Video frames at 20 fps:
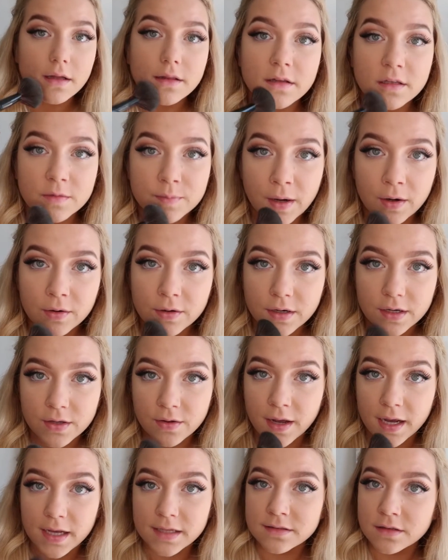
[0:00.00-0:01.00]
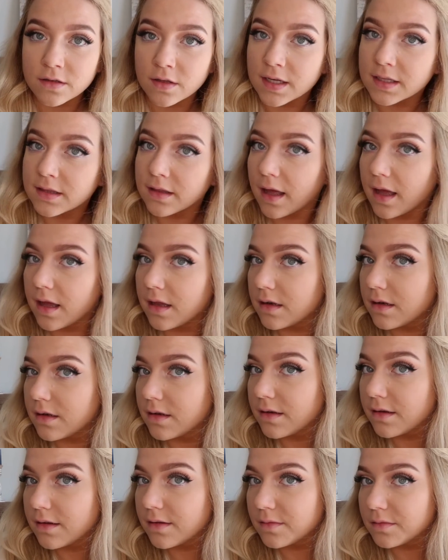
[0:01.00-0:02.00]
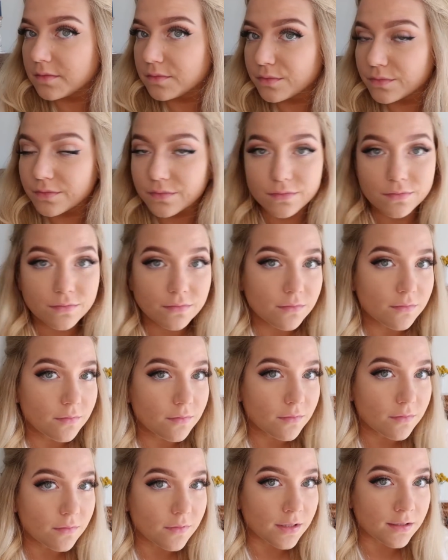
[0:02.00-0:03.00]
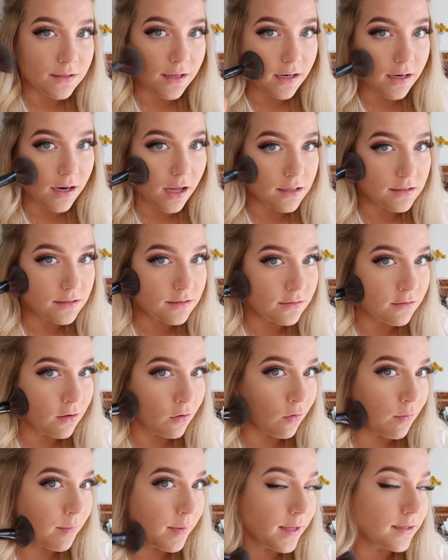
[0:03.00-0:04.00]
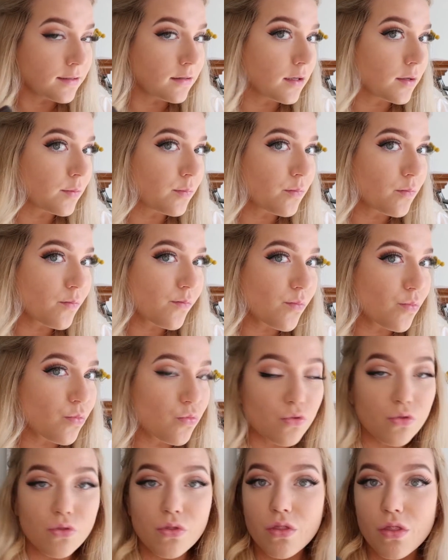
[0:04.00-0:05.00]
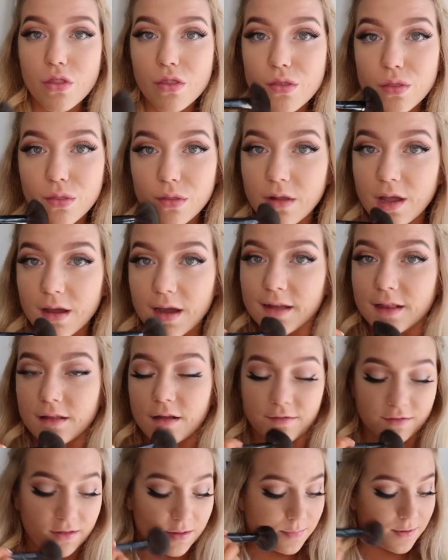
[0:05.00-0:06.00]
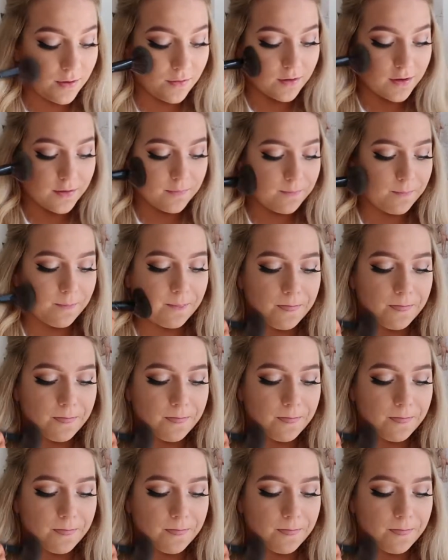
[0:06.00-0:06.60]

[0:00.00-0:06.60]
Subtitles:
This powder, you guys, look at that. Is that not so amazing? I love that powder.